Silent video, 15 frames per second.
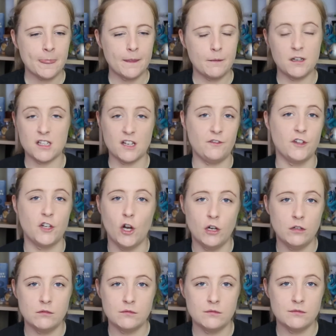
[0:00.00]
because I
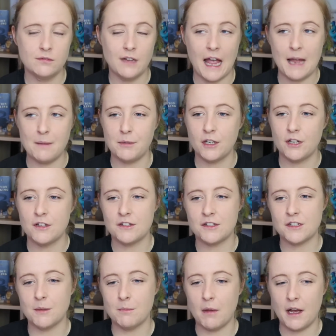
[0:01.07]
forgot. And
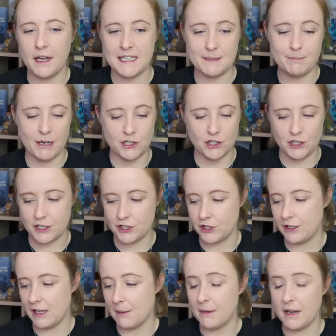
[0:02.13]
because my special
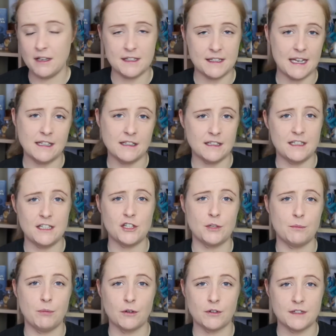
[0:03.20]
edition and my standard
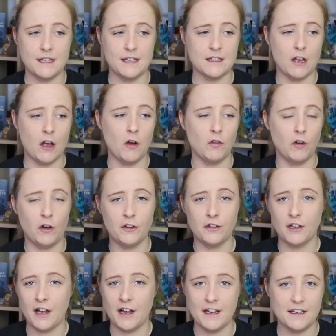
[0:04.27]
edition boxes are on
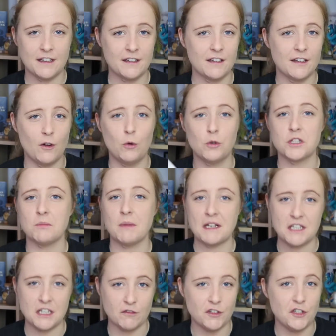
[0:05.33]
like
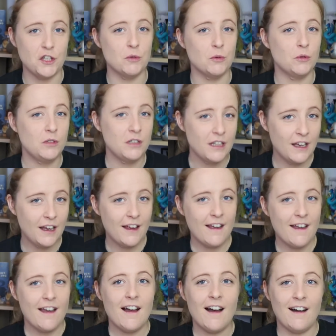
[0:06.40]
automatic renewal,
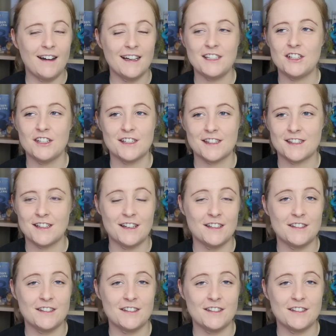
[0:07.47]
I just